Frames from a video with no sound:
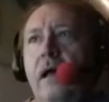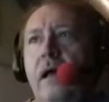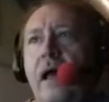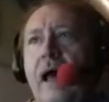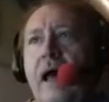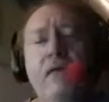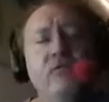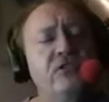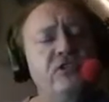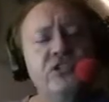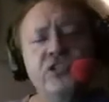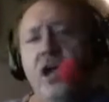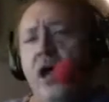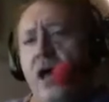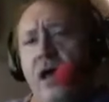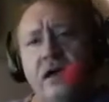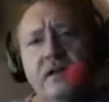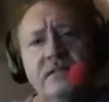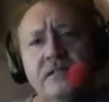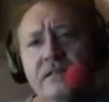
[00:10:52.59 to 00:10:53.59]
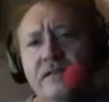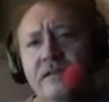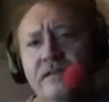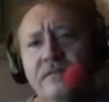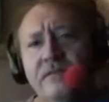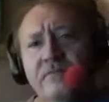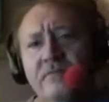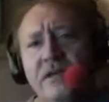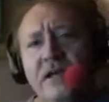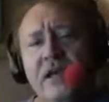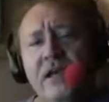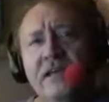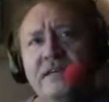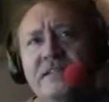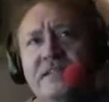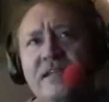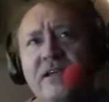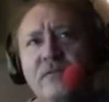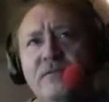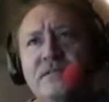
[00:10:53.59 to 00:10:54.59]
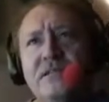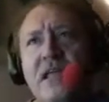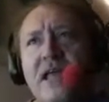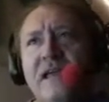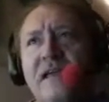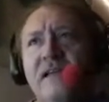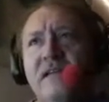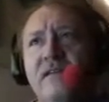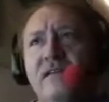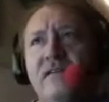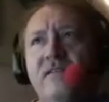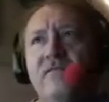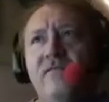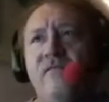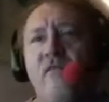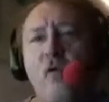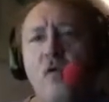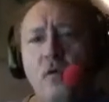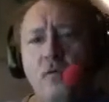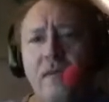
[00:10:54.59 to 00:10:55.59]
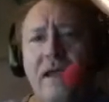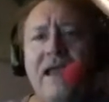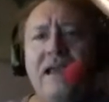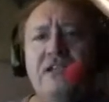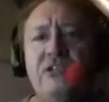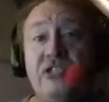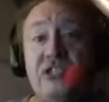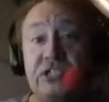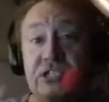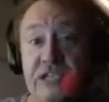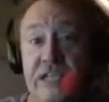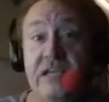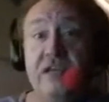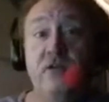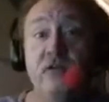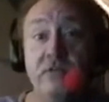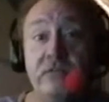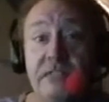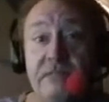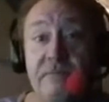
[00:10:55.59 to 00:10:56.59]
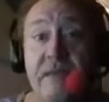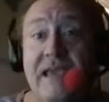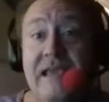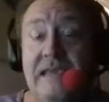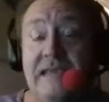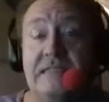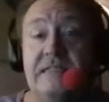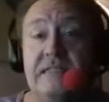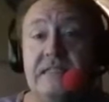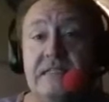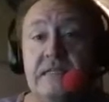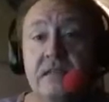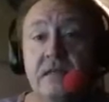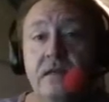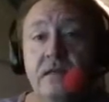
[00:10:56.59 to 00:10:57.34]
I was shocked because it was like 4 pages, single space